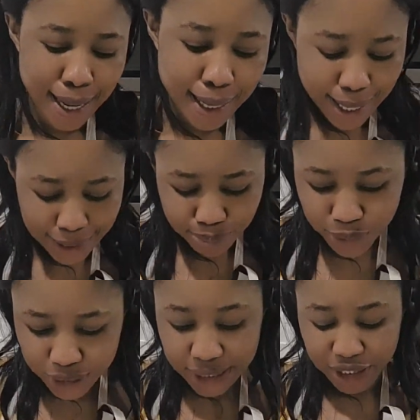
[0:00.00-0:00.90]
Let's
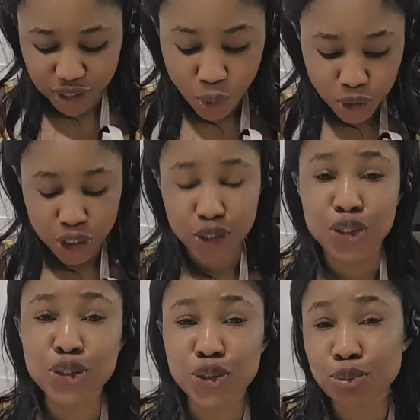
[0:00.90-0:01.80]
push it. If you're watching on
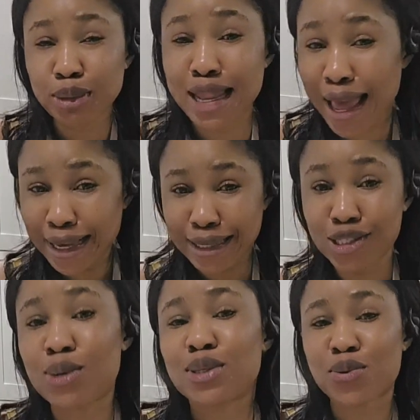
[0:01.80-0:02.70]
YouTube, like,
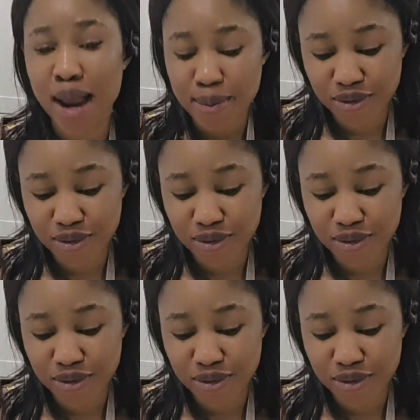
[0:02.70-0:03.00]
subscribe.